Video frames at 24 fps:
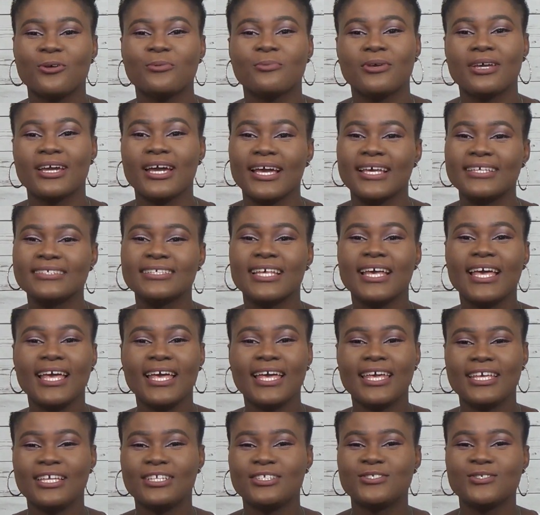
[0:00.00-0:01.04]
I hope you guys
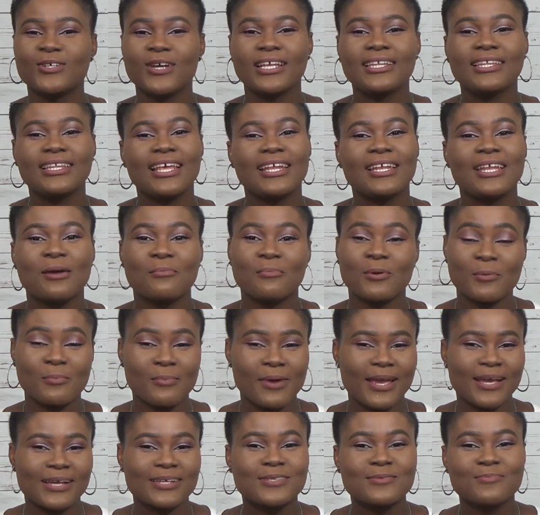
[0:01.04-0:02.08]
enjoyed learning
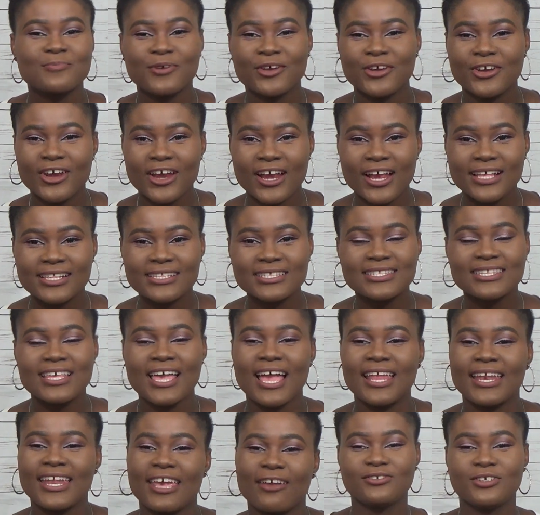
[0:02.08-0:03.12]
about my
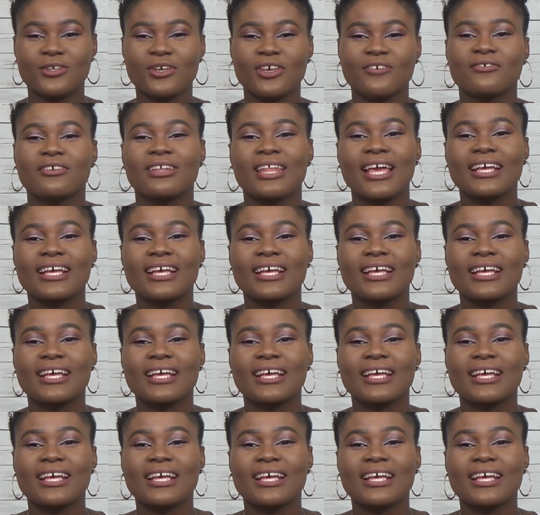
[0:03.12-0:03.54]
experience and everything.